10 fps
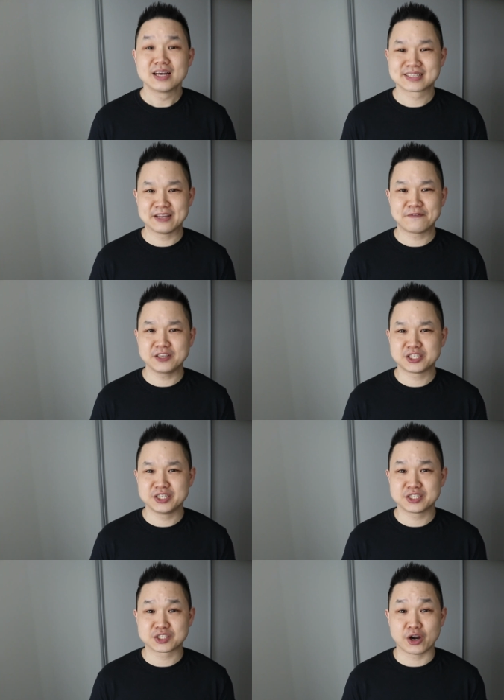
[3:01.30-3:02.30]
Steffi
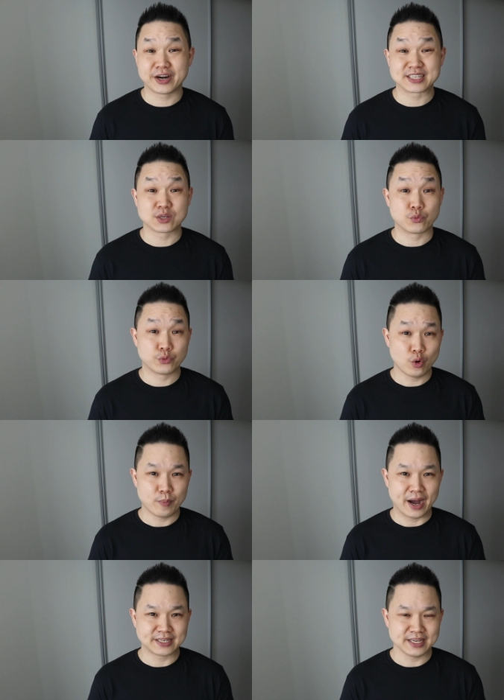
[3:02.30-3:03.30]
Chi starred as a
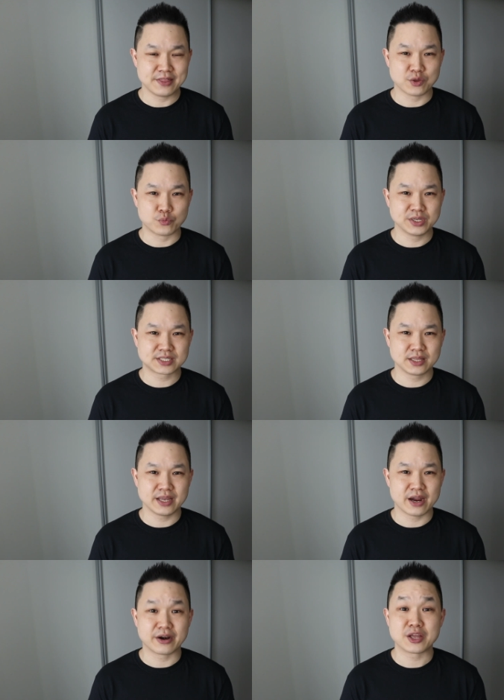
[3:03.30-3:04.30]
robot in the
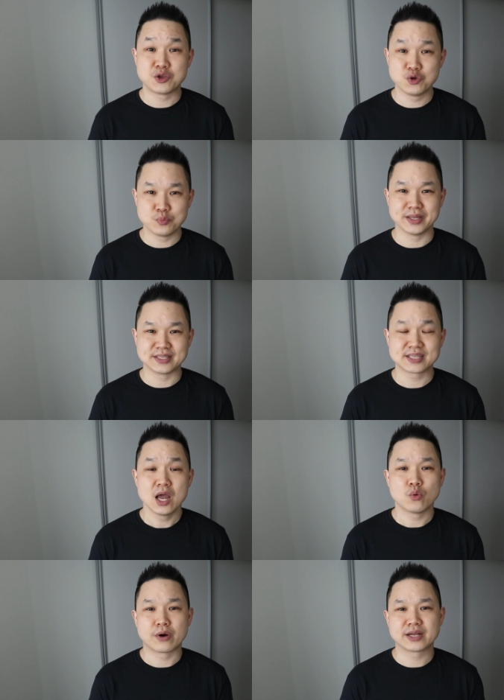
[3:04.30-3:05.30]
recently aired Humans,
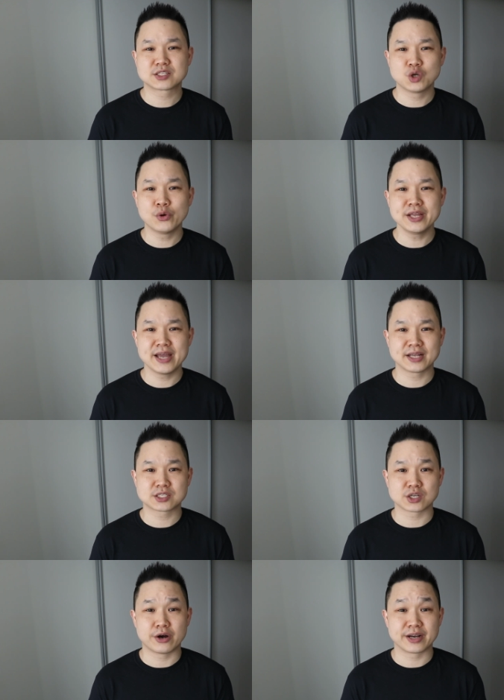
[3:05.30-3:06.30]
whereas Tony Yang
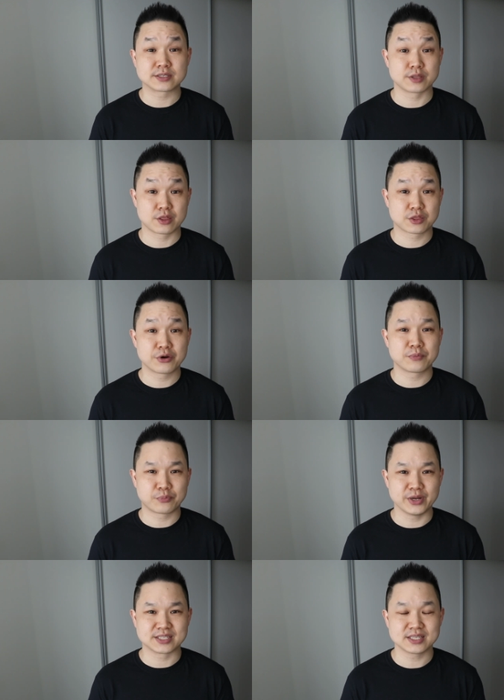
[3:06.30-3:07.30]
starred as the
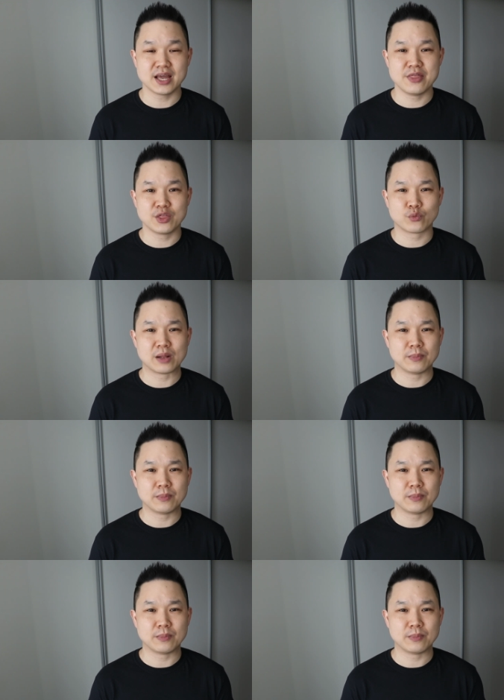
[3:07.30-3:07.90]
third prince in The